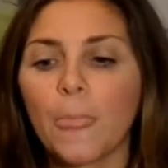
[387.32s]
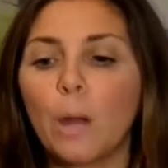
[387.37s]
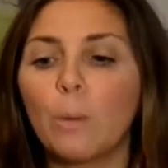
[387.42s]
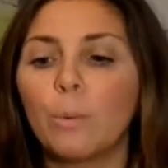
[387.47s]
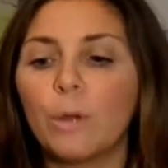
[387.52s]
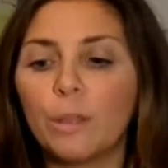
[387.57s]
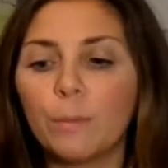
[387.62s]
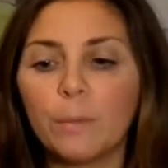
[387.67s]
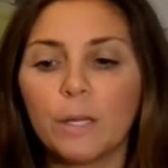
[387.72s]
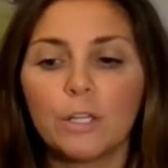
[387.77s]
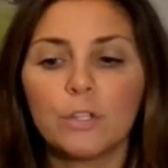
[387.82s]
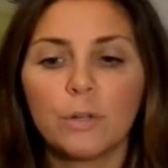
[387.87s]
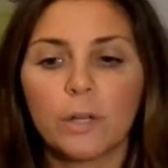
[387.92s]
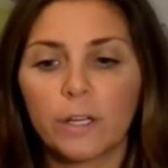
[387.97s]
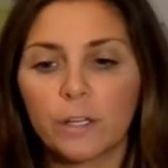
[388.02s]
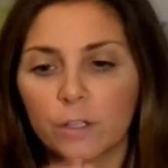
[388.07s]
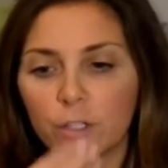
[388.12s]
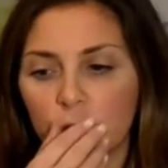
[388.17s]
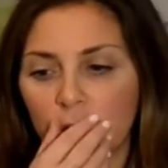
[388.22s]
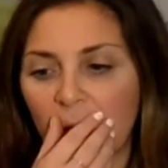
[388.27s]
with my
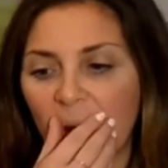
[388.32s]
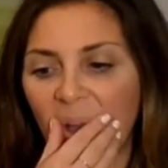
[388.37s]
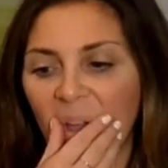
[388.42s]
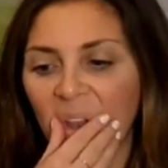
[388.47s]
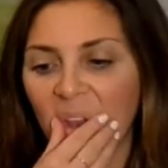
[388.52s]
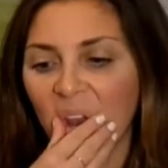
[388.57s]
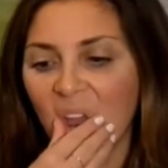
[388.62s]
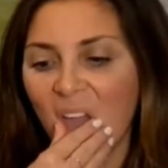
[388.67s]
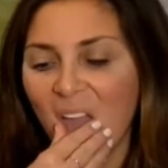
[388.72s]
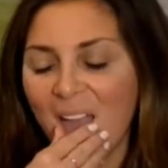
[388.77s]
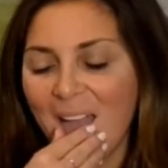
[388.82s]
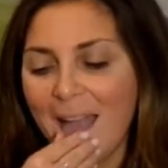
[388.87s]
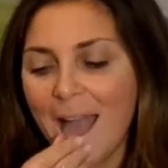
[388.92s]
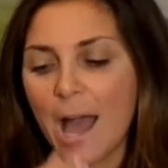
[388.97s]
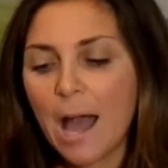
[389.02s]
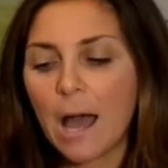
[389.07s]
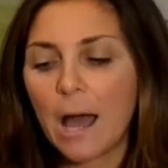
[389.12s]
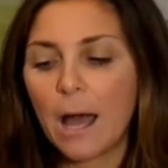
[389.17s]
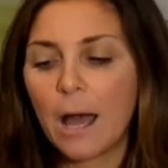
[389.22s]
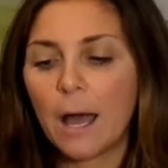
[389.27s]
trigger shot.
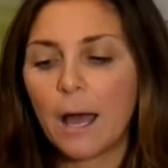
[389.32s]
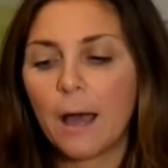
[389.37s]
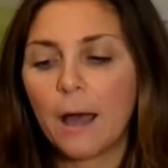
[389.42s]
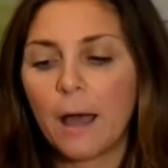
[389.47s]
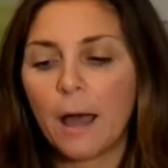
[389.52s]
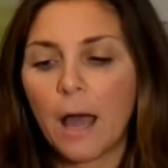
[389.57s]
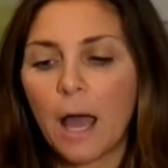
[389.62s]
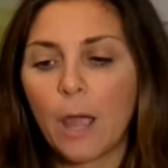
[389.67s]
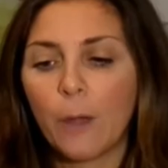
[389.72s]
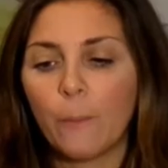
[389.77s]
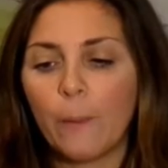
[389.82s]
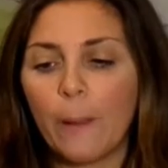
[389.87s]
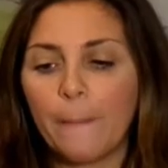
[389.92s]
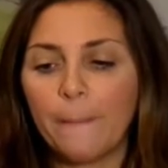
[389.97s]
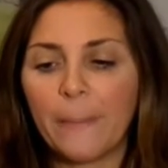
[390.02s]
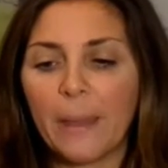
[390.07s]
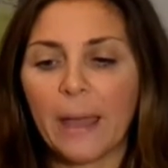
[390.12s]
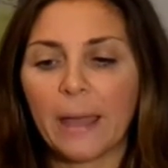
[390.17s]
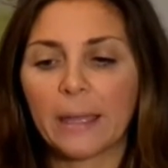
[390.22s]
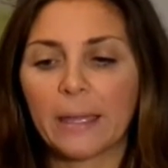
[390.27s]
I went
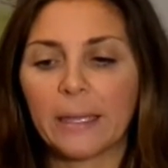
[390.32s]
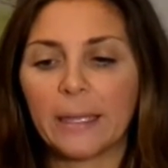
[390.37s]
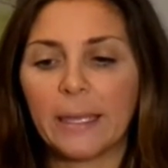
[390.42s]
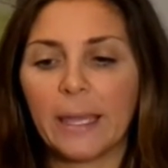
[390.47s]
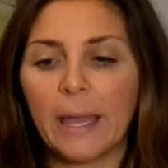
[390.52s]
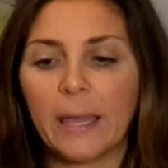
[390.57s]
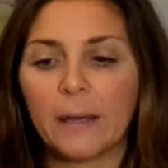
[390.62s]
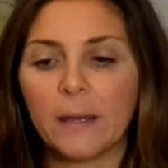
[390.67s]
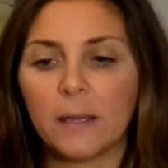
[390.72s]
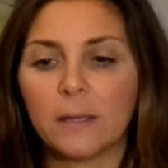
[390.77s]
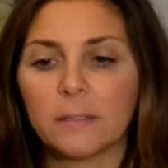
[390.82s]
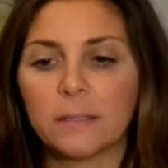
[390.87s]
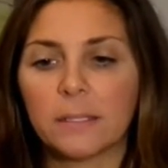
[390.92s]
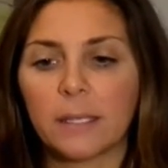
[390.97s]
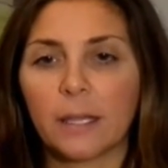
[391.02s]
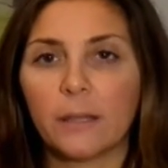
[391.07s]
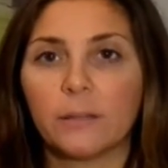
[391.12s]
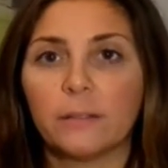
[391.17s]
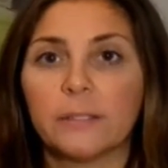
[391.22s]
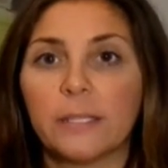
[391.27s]
back again on
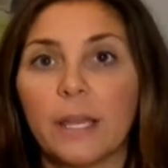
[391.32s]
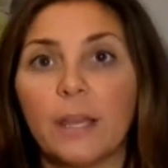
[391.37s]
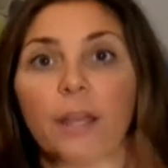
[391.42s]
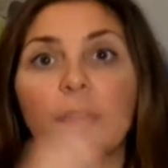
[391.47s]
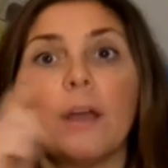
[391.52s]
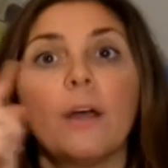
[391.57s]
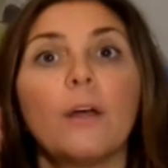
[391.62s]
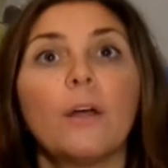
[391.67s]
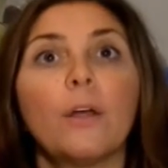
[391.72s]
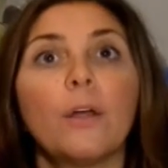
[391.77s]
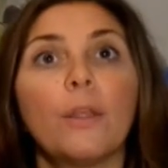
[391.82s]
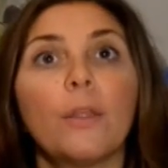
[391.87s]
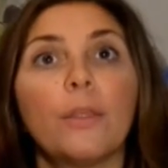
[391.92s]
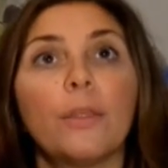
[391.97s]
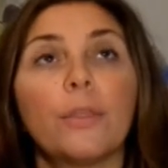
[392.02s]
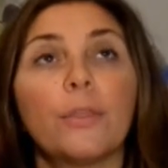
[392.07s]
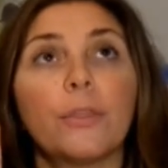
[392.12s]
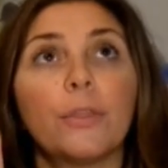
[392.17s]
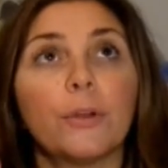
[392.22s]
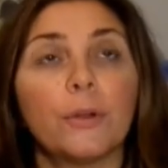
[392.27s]
cycle day
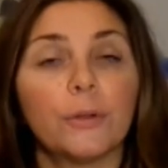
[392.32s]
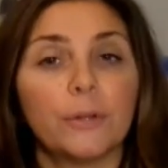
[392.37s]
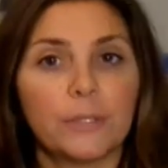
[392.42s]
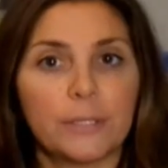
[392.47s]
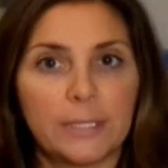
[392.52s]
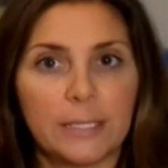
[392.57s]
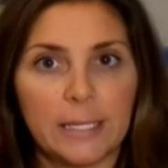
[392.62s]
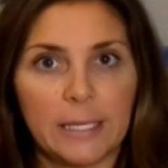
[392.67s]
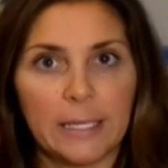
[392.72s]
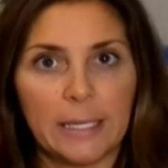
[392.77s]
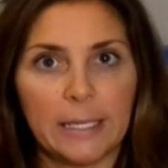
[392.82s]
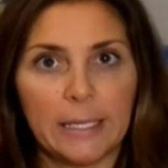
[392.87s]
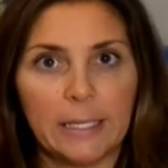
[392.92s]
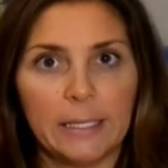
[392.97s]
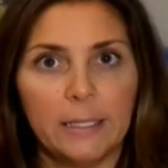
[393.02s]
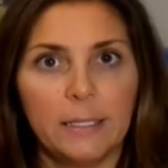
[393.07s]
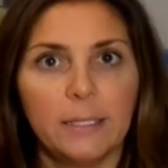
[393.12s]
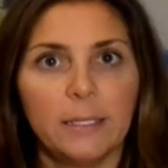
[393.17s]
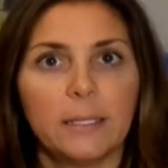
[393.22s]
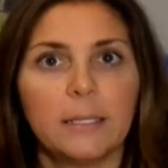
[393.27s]

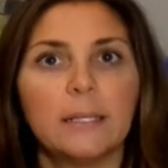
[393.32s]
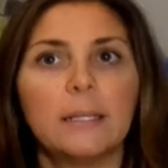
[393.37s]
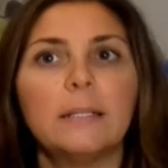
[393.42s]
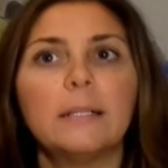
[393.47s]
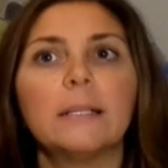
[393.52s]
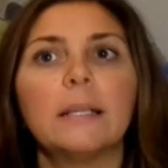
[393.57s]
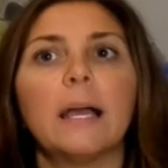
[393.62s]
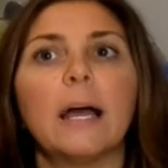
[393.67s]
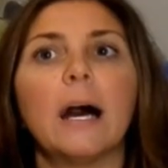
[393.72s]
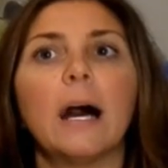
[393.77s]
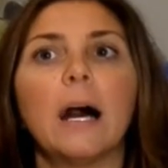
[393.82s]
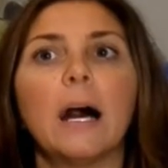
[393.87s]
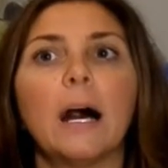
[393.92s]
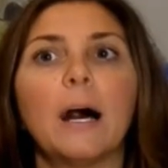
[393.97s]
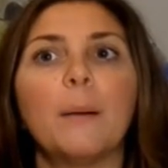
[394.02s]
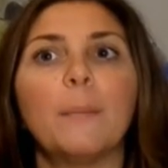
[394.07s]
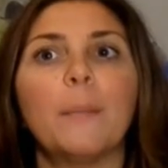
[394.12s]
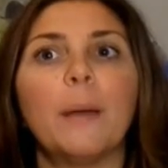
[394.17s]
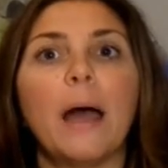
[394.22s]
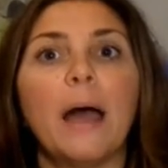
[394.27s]
13,
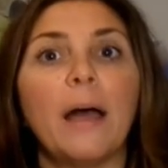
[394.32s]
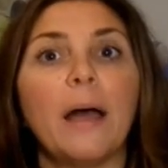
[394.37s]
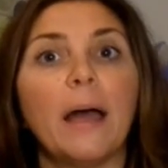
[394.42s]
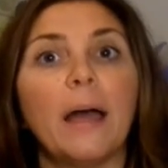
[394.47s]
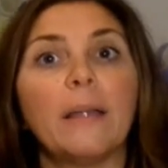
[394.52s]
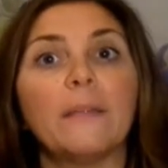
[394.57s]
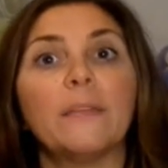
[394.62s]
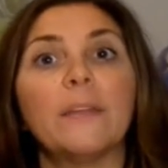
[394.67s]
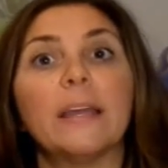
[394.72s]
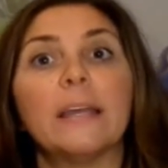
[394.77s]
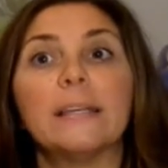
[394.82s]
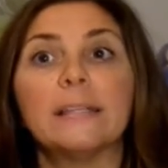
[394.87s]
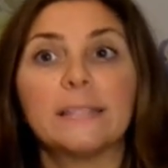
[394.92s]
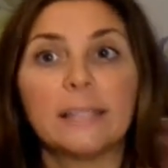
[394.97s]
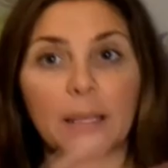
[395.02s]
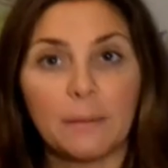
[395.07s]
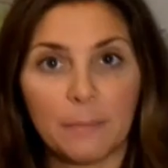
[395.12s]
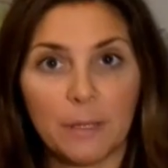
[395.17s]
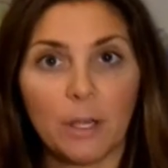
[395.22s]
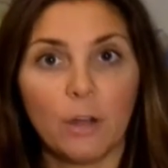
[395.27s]
and they
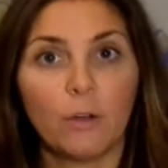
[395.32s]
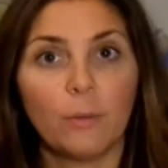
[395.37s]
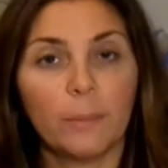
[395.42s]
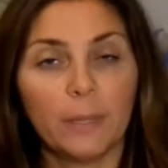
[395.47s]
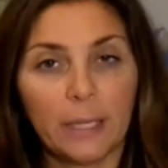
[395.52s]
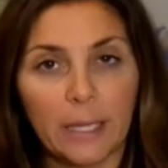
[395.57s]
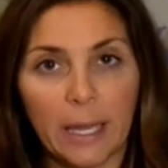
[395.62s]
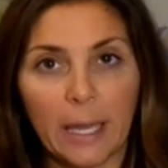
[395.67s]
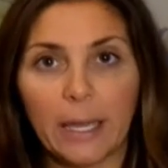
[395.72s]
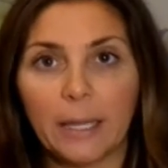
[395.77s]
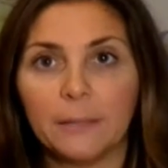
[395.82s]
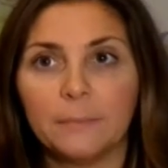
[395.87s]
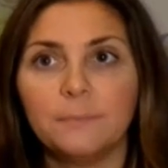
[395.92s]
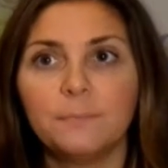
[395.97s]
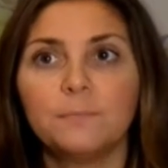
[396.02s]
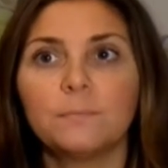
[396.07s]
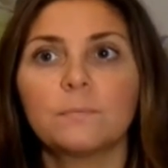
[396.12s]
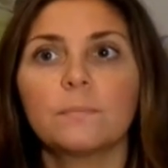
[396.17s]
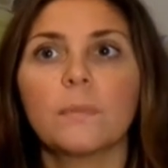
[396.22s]
sent me home again.